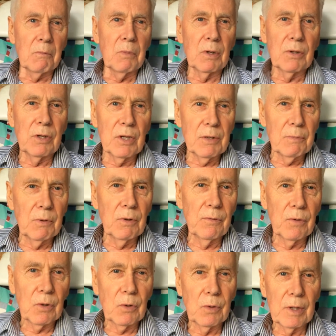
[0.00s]
But this
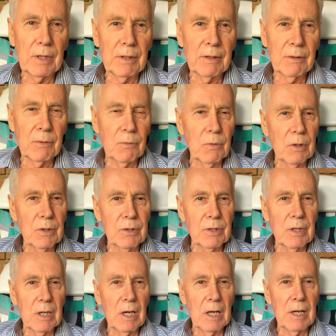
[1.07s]
beautiful queen was
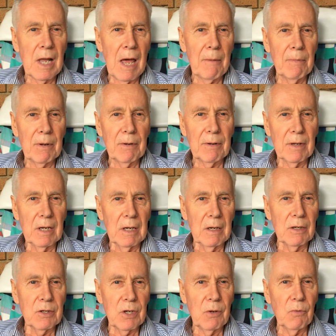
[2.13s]
unhappy.
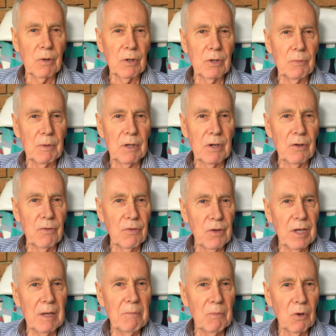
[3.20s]
She wanted to be
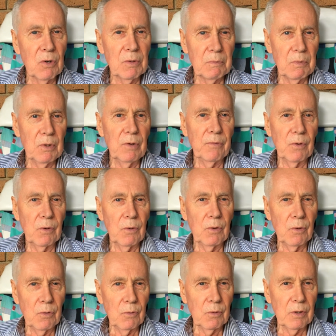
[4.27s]
the most beautiful
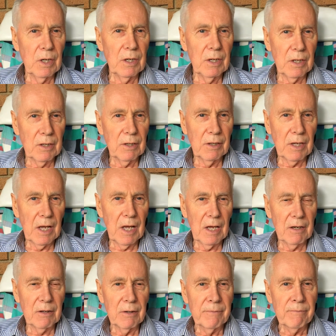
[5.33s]
lady in the
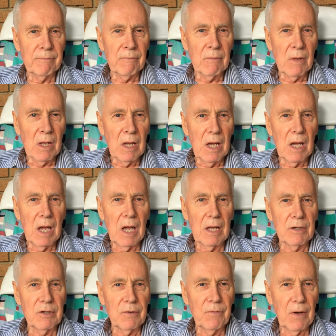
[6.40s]
land.
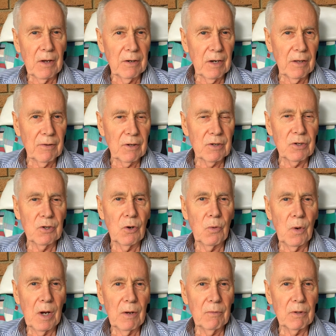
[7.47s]
And she found out that Snow
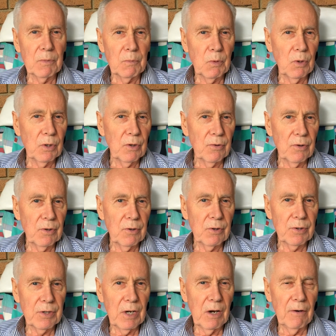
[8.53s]
White was prettier than
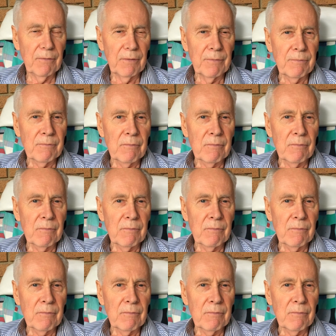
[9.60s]
herself,